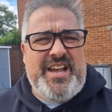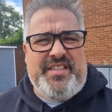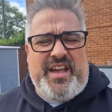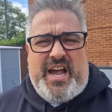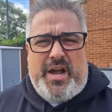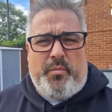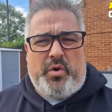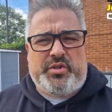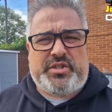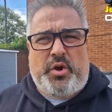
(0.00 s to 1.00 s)
that I
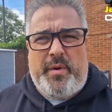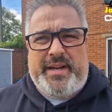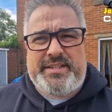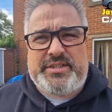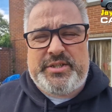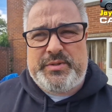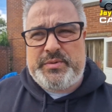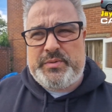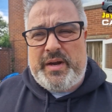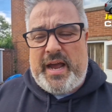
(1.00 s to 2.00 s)
was going
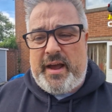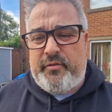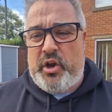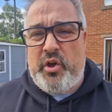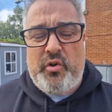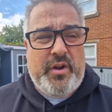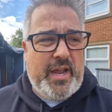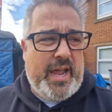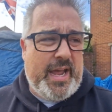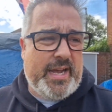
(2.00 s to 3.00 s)
to have a look
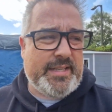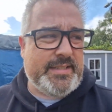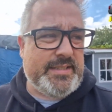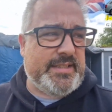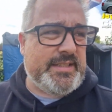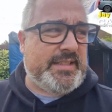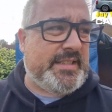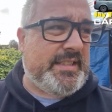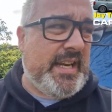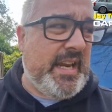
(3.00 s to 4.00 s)
and
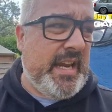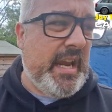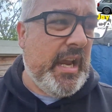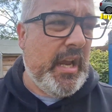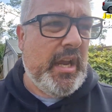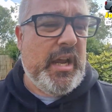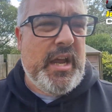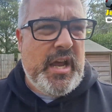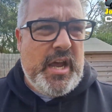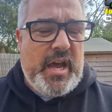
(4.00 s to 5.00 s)
see
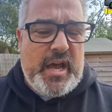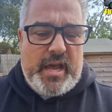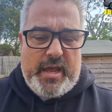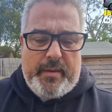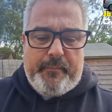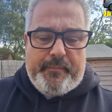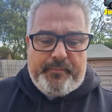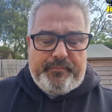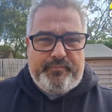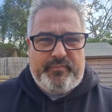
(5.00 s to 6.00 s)

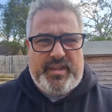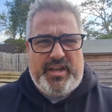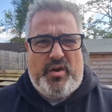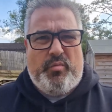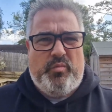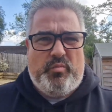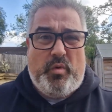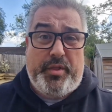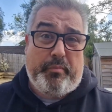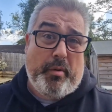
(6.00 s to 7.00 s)
you know,
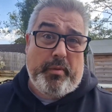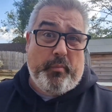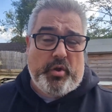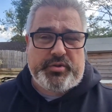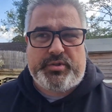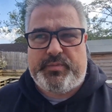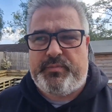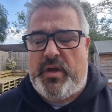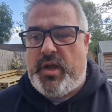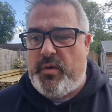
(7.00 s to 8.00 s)
what the problem was,
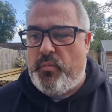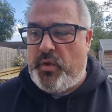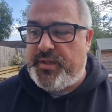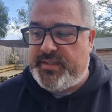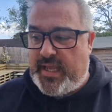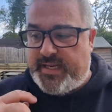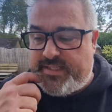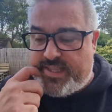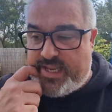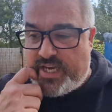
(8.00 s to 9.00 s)
what the state
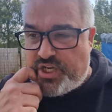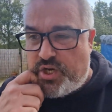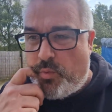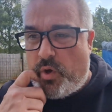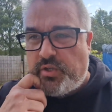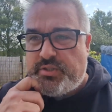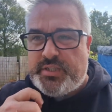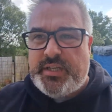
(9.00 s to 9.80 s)
of the issue was.